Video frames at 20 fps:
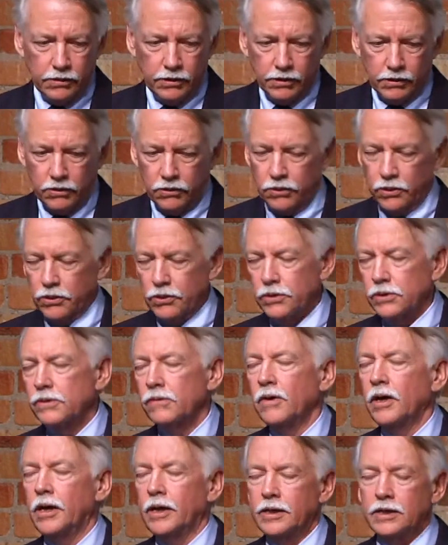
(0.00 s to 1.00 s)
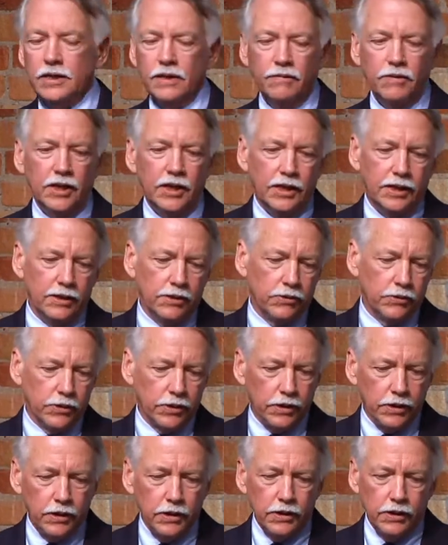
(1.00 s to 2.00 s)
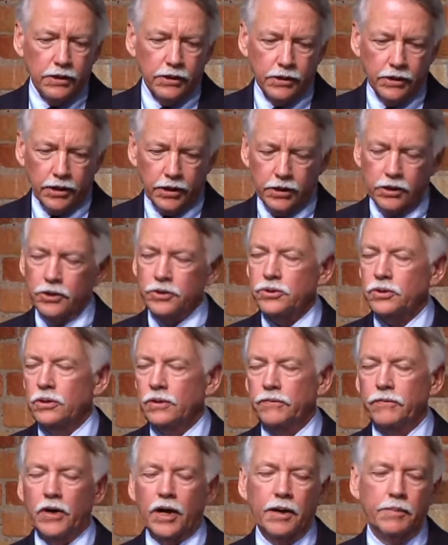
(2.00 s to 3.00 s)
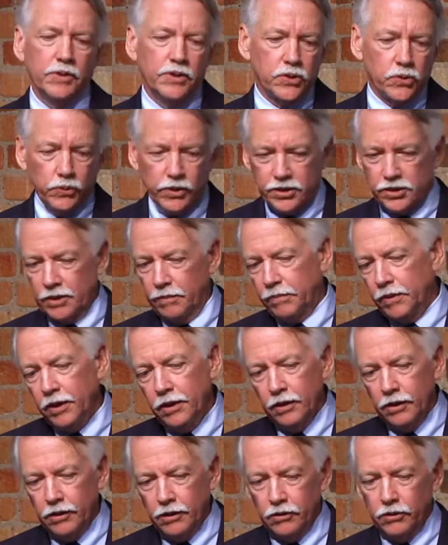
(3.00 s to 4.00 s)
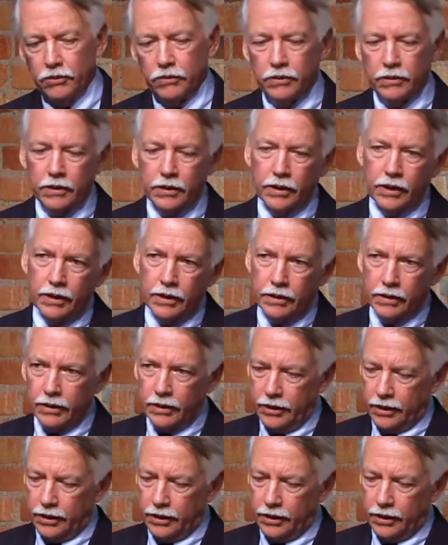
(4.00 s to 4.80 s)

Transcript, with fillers: uh, corridors of connectivity or on our coastal environments, what's uphill, or our,